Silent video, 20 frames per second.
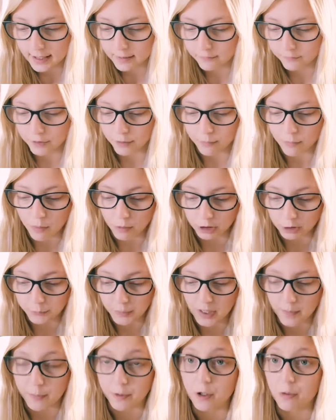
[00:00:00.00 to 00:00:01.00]
for most
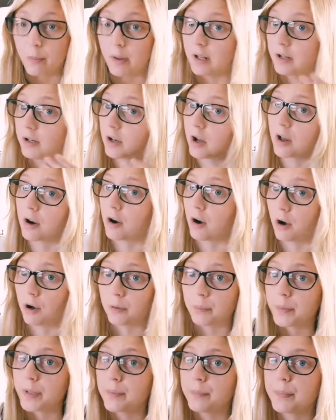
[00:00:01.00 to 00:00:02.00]
people, but not all
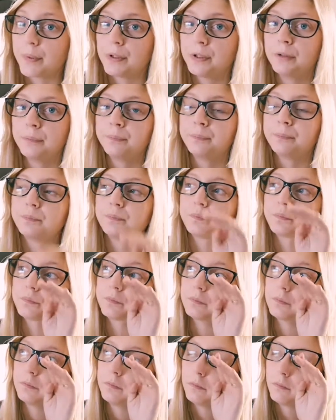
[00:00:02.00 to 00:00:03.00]
people.
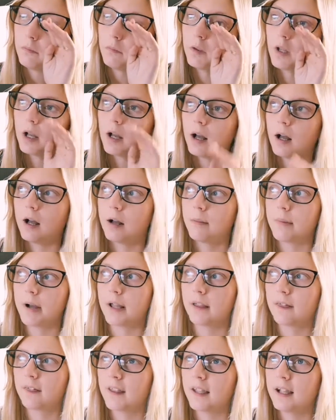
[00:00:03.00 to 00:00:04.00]
I
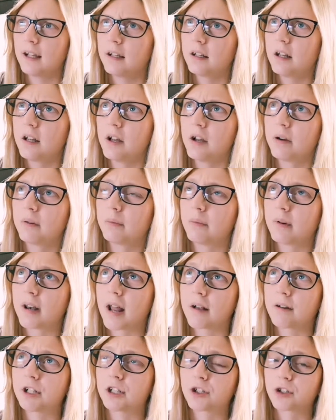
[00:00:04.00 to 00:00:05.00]
think when
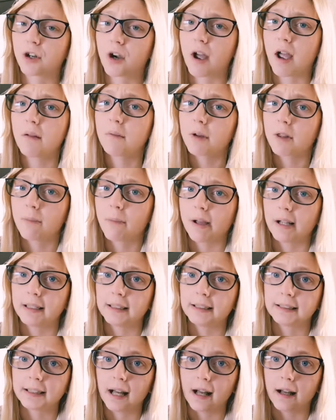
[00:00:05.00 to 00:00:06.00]
I was trying with my
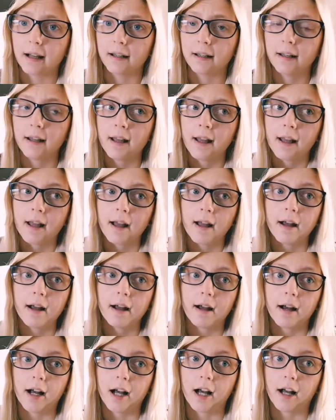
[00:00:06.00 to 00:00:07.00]
son,
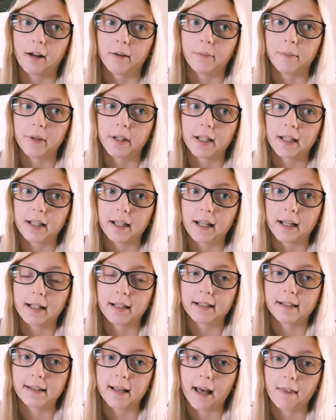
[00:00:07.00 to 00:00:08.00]

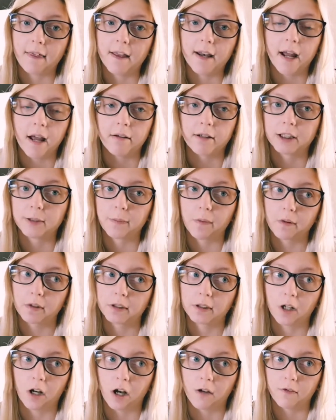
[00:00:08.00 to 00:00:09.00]
it said that I was
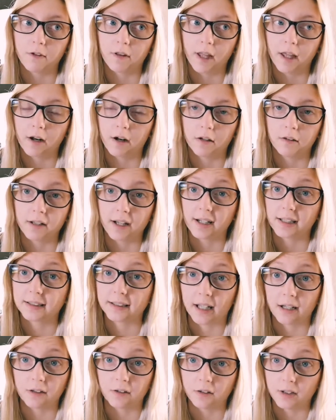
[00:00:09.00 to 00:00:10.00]
supposed to ovulate on like
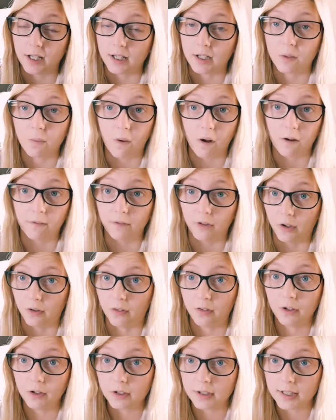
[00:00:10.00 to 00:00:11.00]
cycle day 12 or
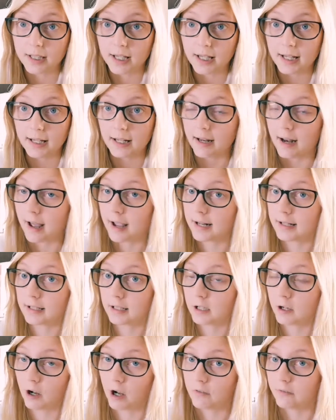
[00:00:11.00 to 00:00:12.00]
13, and I
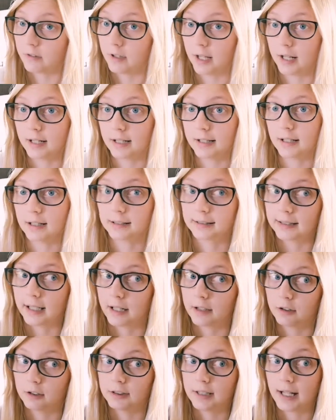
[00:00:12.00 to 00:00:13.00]
didn't ovulate until
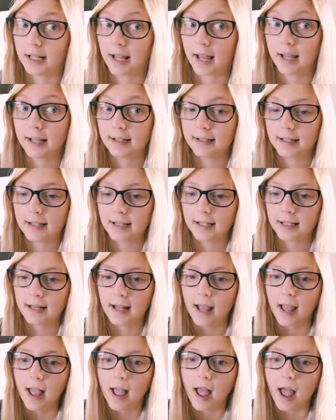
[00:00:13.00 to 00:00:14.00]
cycle day 18.
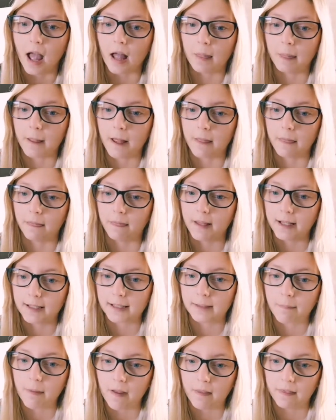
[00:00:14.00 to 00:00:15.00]
And then
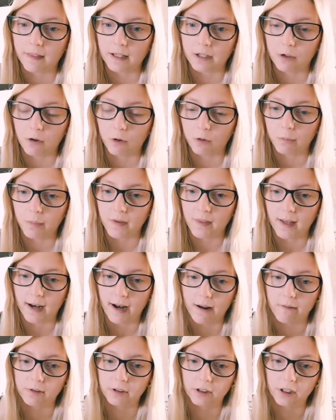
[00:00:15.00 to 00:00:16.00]
this month it told me that
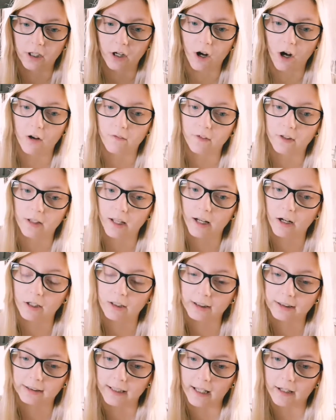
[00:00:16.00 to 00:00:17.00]
I was going to ovulate
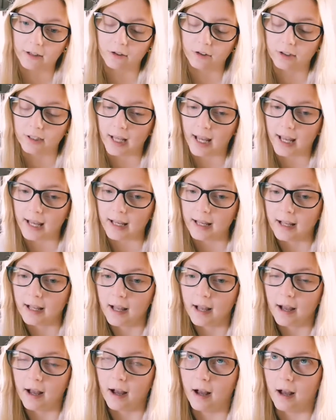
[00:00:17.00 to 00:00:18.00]
on cycle day
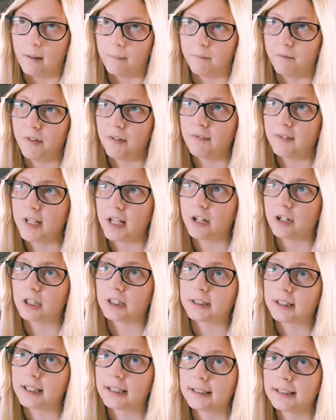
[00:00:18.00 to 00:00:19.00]
15 or
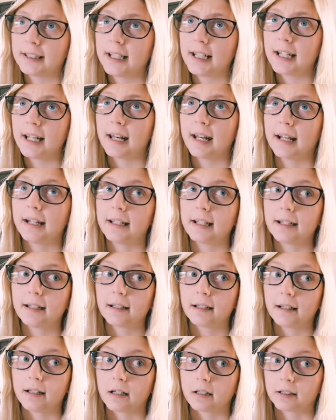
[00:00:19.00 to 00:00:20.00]
16, and I didn't
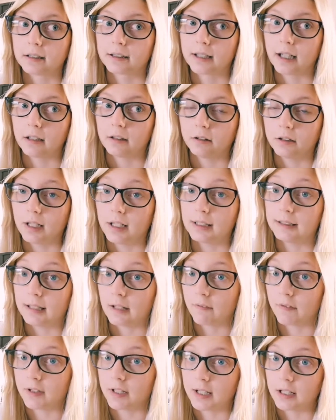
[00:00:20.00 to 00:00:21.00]
until cycle day
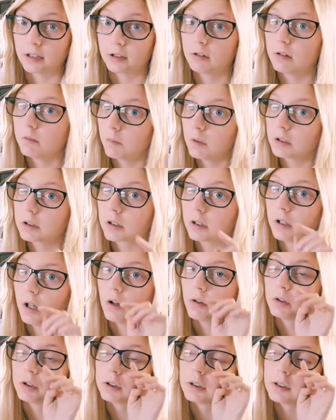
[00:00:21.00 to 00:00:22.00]
17. So it was
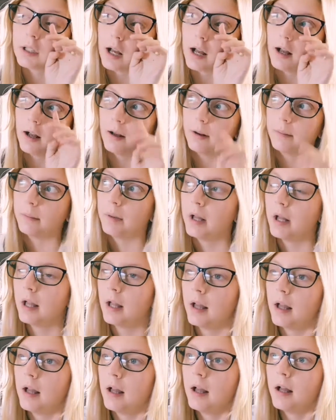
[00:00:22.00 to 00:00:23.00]
close.
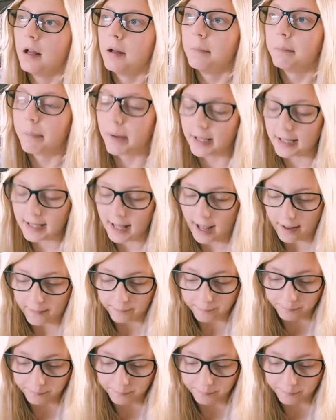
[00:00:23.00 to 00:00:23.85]
But yeah,